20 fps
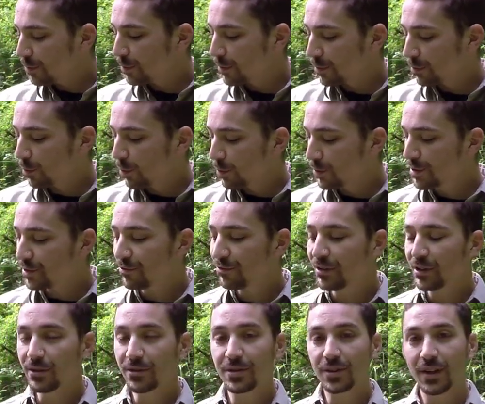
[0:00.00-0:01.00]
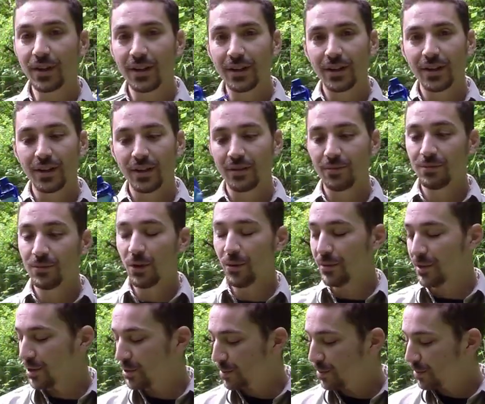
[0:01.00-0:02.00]
with a water filter.
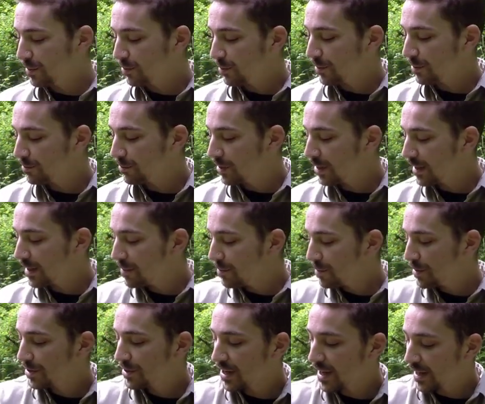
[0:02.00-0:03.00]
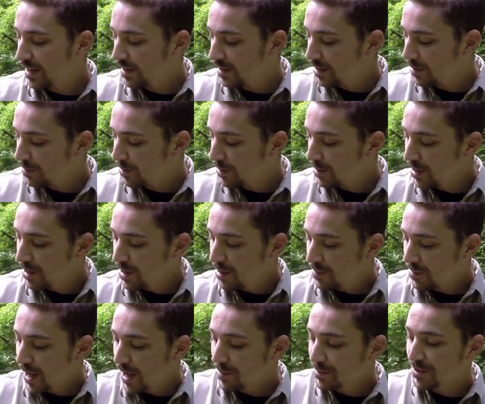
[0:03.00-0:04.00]
Not this one really in particular, but
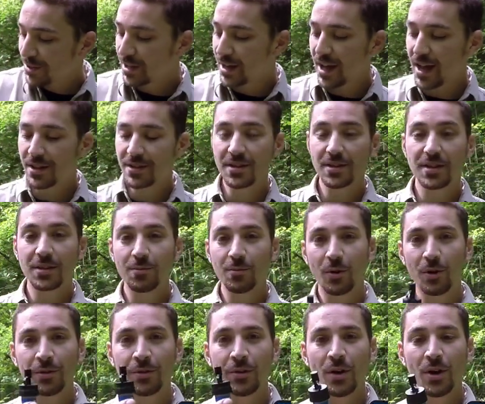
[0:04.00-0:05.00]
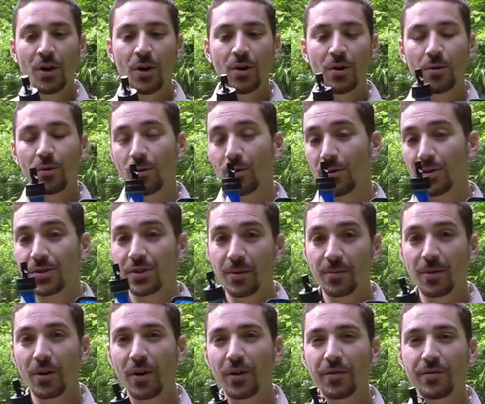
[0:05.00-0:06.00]
perhaps the Katadyn one, or
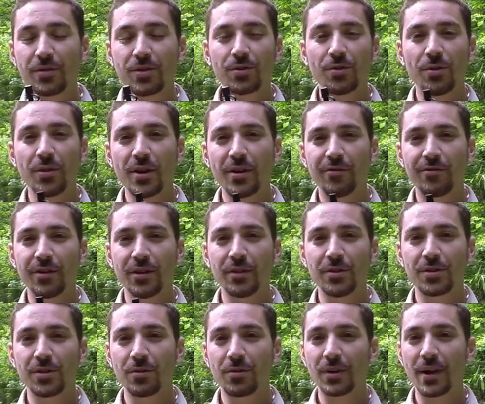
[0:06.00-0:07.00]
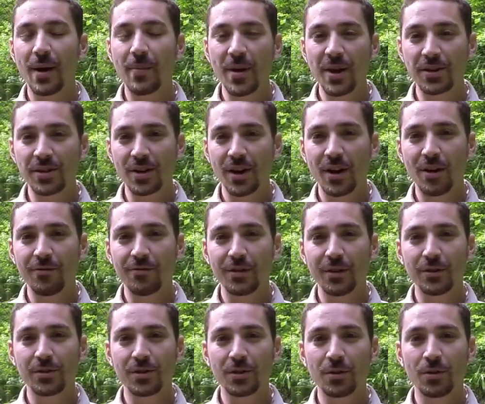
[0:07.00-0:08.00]
some kind of soya filter, or an MSR
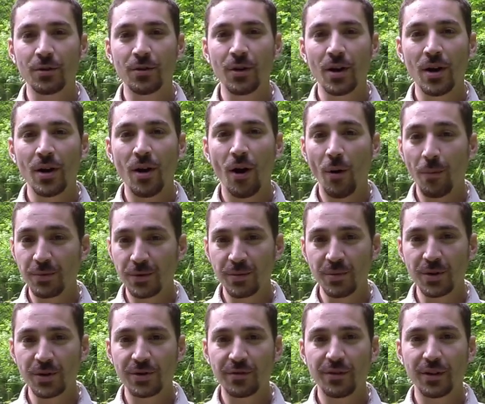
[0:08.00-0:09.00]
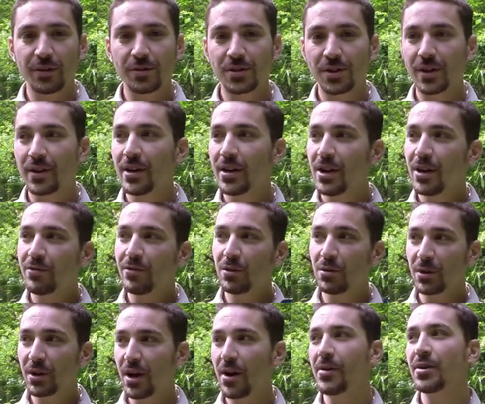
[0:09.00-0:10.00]
filter, or Optimus filter. If
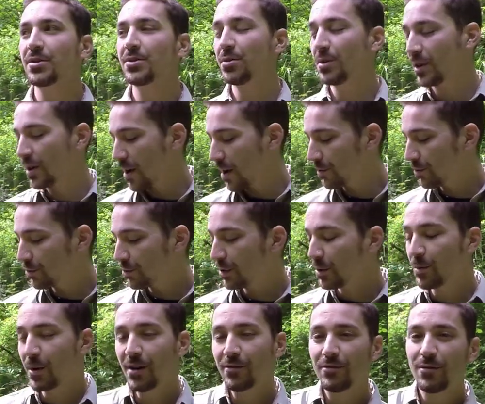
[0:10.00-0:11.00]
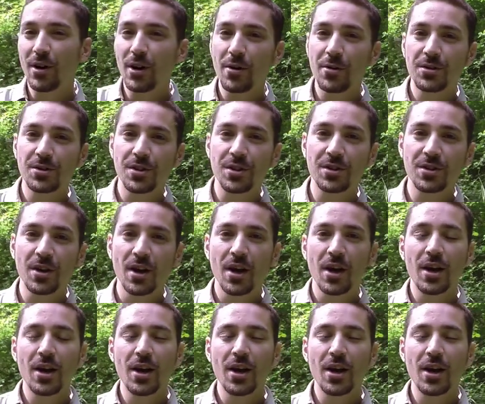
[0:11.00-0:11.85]
you were going to a country where viruses